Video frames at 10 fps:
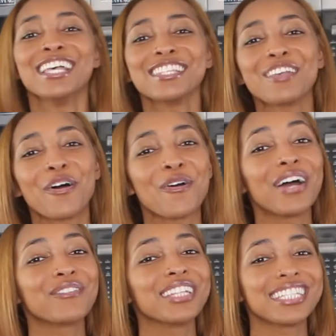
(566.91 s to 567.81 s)
So
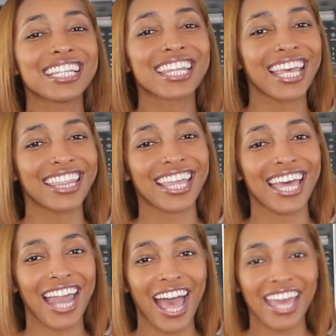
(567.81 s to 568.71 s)
I really didn't like
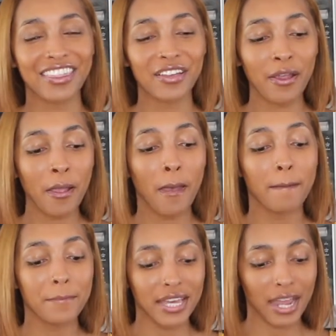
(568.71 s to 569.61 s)
that either,
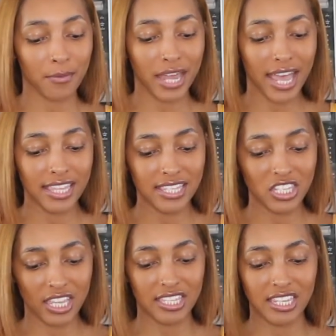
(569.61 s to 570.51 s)
but I would highly
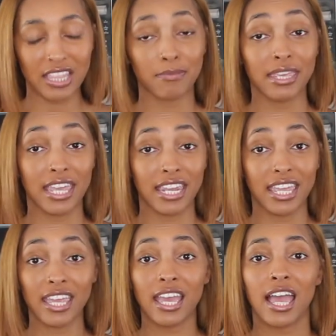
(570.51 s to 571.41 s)
suggest it in the
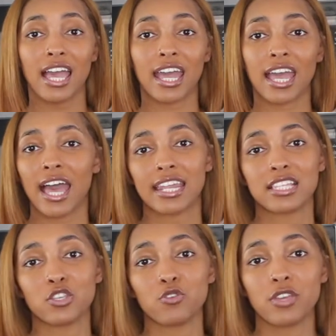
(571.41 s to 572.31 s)
beginning, and kind of
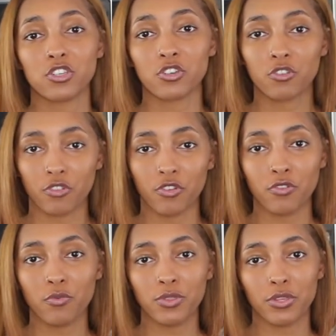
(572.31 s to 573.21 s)
until you get your
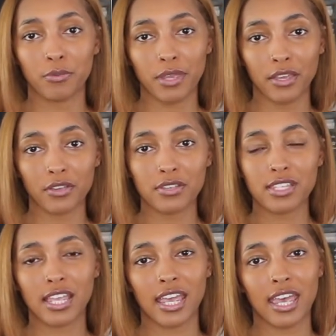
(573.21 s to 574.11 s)
groove with your
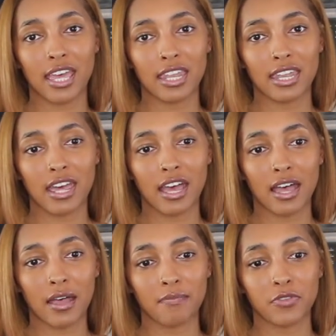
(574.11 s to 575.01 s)
meals and
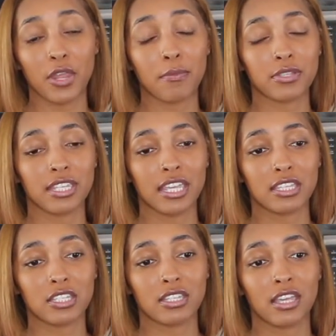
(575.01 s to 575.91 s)
um, you're able to
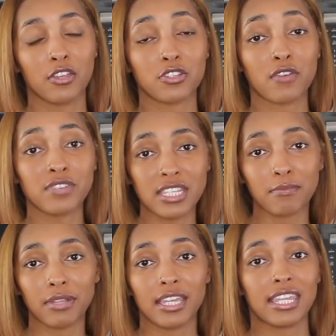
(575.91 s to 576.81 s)
get yourself
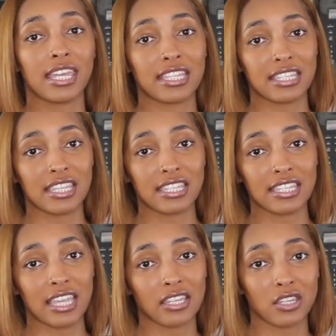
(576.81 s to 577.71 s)
disciplined and
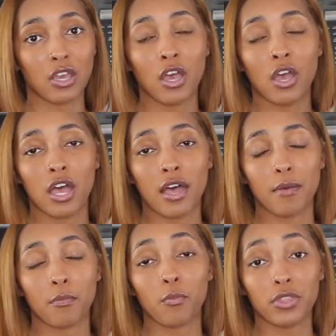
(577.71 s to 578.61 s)
consistent
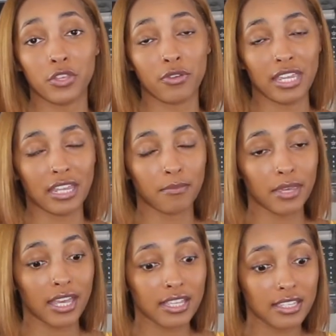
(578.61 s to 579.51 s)
um, with your eating.
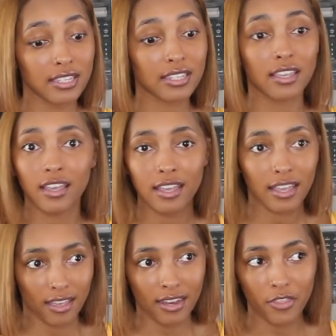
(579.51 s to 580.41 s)
Because
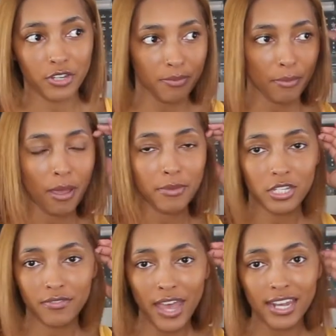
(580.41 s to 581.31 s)
another tip I probably
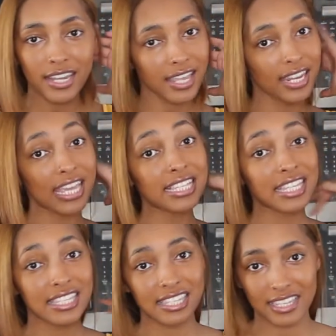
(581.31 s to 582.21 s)
should have added in is
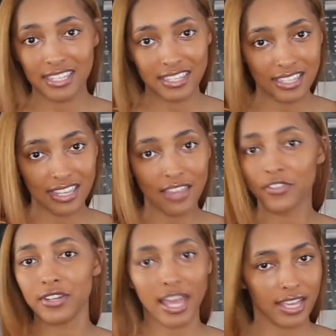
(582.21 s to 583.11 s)
consistency. If
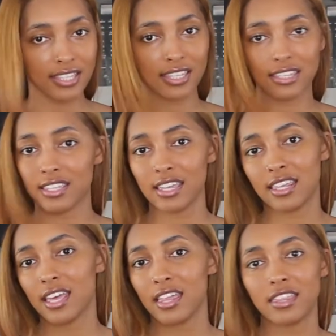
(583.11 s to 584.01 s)
you're not
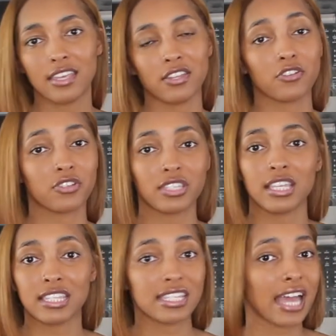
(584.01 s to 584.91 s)
consistent, then you're just,
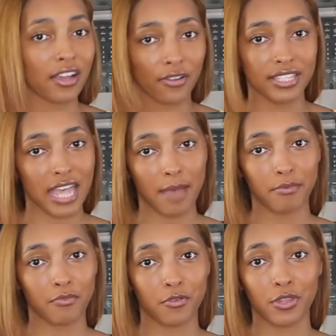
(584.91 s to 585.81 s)
it's not going to
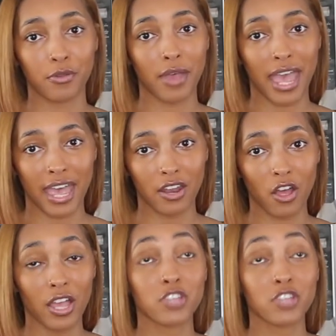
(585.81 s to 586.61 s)
happen for you at all.